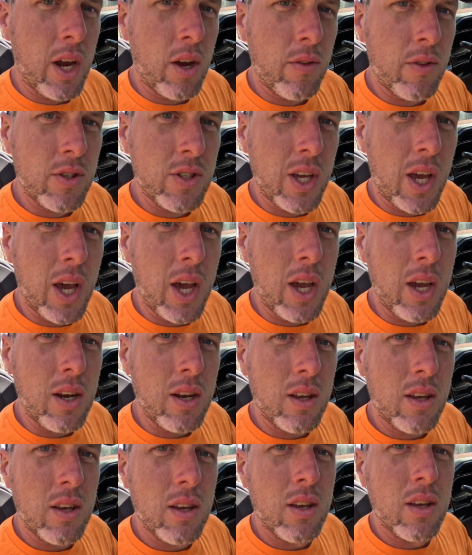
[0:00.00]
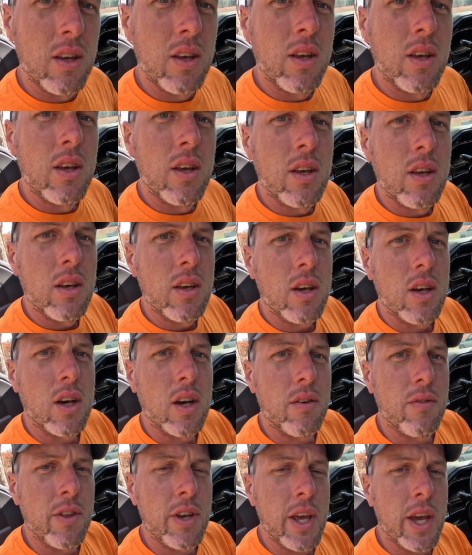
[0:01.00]
down the side
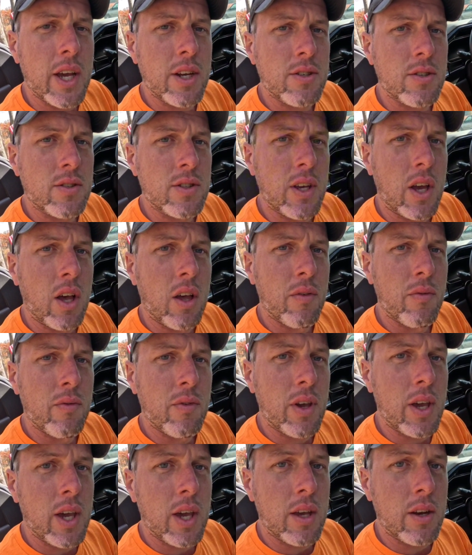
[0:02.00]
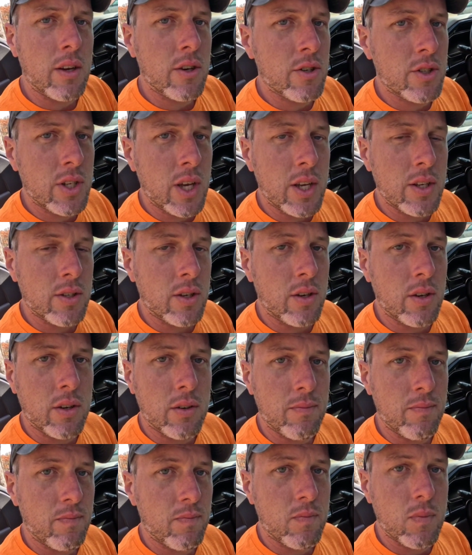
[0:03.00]
of the dash itself, and it just has
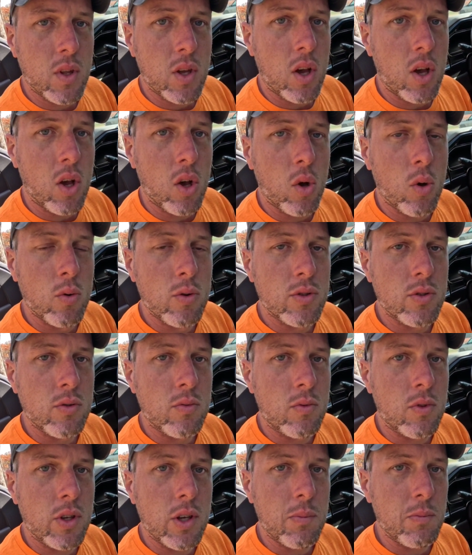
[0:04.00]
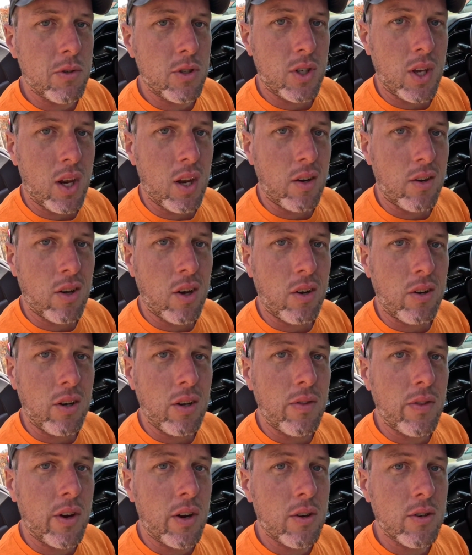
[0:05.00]
a hose loom clip just kind of
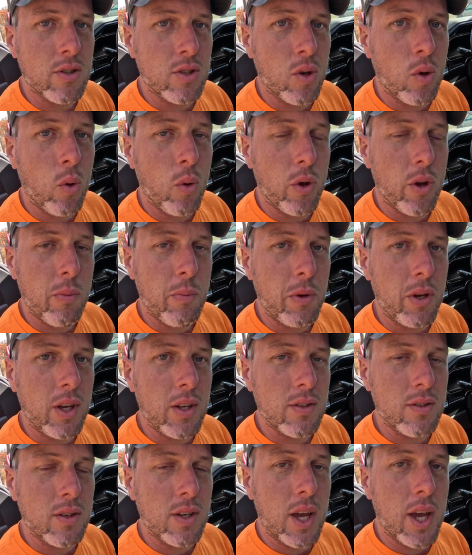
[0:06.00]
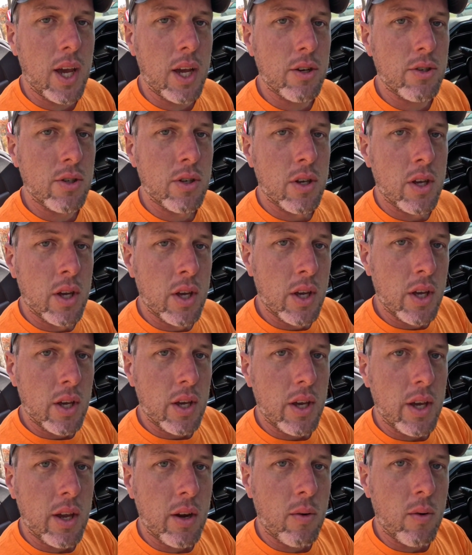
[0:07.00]
tucked in there just to hold it up against the dash,
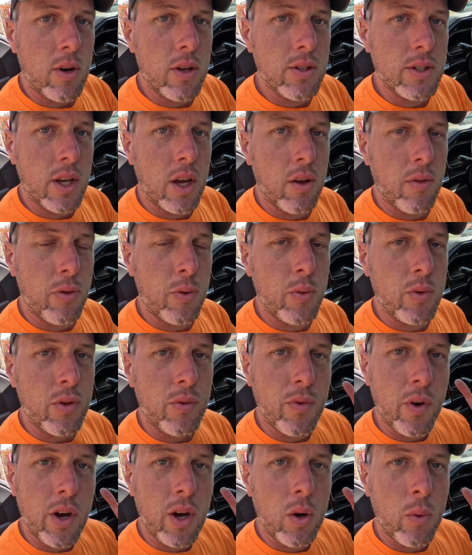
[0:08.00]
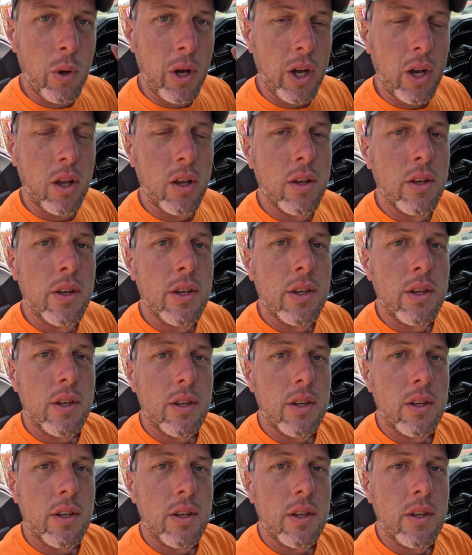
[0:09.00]
and it runs out through the firewall